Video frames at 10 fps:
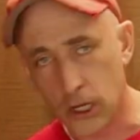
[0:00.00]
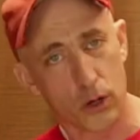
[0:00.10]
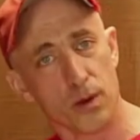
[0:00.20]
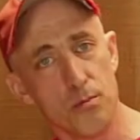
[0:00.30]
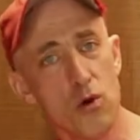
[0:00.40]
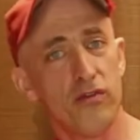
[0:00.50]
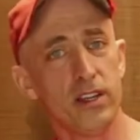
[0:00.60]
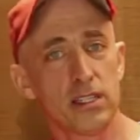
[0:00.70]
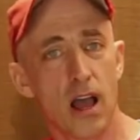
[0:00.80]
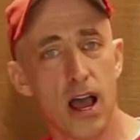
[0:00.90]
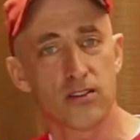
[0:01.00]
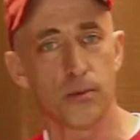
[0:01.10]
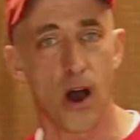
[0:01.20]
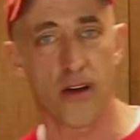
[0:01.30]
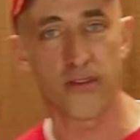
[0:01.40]
is going to remove these guys
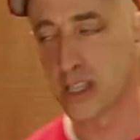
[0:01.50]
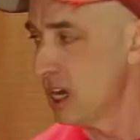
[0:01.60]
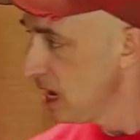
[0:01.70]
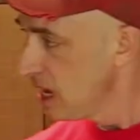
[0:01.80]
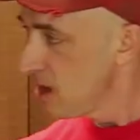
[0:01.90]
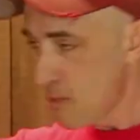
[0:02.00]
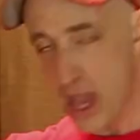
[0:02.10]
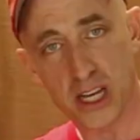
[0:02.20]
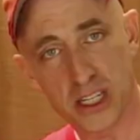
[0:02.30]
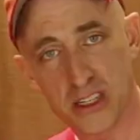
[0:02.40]
from office, make us